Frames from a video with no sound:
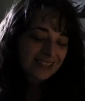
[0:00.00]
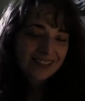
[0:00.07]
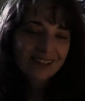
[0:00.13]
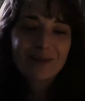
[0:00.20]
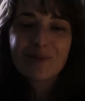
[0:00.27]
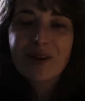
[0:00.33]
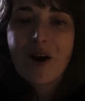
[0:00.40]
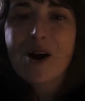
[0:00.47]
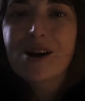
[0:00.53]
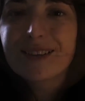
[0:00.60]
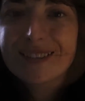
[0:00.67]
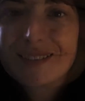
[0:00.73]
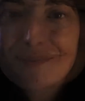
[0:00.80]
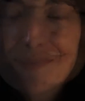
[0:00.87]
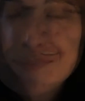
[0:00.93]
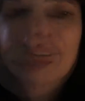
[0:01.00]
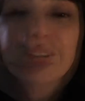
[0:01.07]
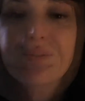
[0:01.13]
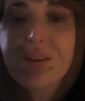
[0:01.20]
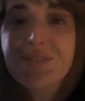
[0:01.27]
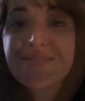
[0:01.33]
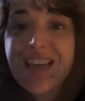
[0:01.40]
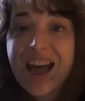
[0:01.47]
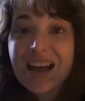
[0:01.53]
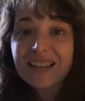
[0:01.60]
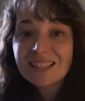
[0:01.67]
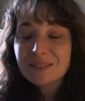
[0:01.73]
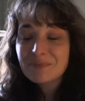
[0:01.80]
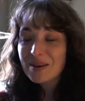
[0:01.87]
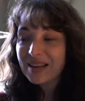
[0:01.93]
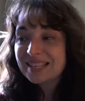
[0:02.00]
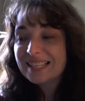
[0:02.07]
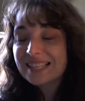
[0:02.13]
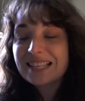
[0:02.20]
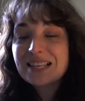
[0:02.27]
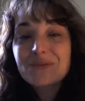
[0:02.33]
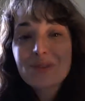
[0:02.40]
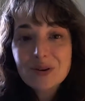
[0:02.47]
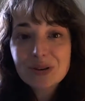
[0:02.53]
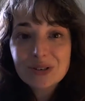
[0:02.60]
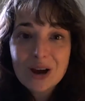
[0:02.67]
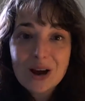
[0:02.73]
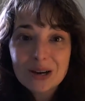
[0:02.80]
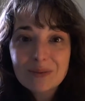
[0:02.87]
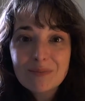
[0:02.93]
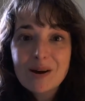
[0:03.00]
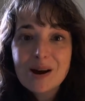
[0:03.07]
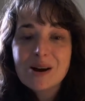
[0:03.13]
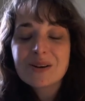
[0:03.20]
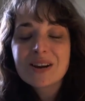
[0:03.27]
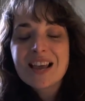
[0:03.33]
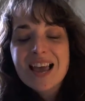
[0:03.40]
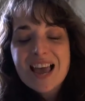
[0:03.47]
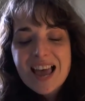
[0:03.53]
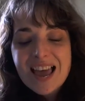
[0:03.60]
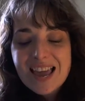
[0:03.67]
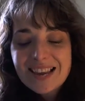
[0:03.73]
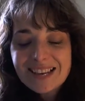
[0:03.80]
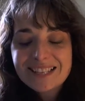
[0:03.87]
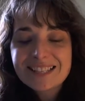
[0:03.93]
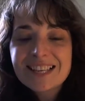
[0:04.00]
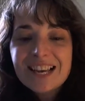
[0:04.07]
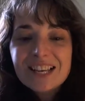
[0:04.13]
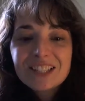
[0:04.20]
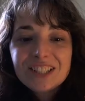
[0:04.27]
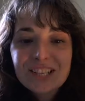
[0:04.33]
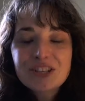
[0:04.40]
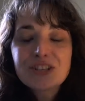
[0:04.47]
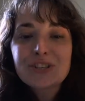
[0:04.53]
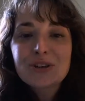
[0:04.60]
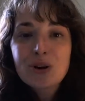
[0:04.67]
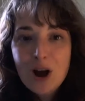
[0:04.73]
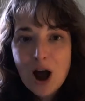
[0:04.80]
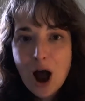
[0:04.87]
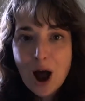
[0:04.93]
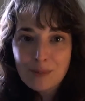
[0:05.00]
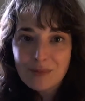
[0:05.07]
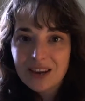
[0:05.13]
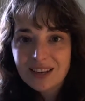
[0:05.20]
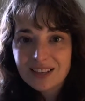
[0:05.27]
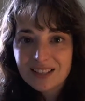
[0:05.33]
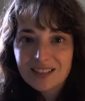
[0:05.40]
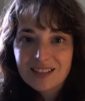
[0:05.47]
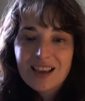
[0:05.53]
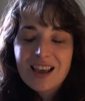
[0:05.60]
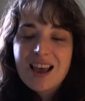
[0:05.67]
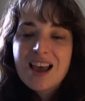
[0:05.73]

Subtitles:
going to be awesome. So anyway, that's basically what I'm going to talk about is digital comics.